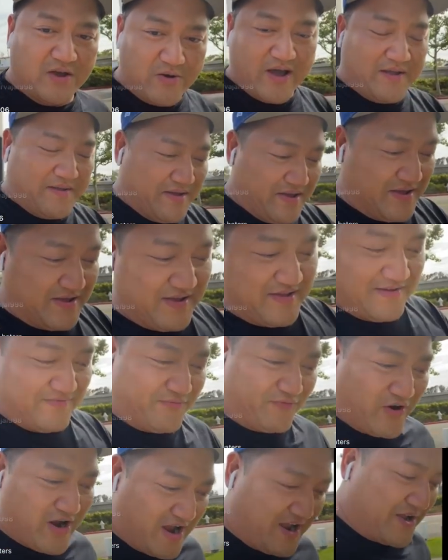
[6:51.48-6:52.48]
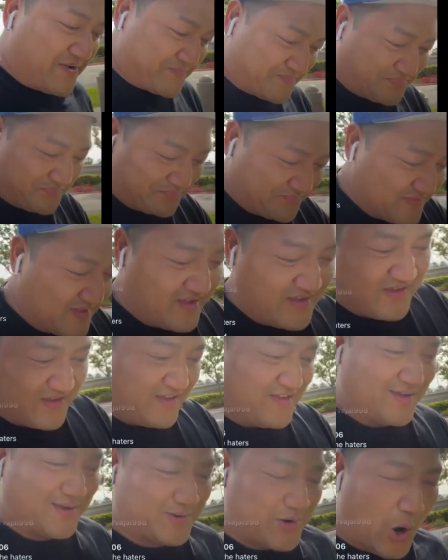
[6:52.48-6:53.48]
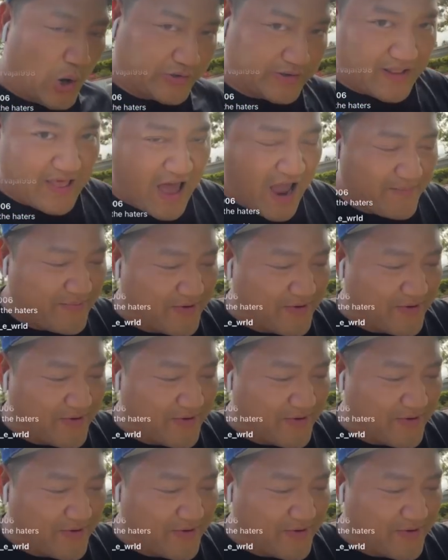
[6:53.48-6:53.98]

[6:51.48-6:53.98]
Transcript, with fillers: Do it free. Go to the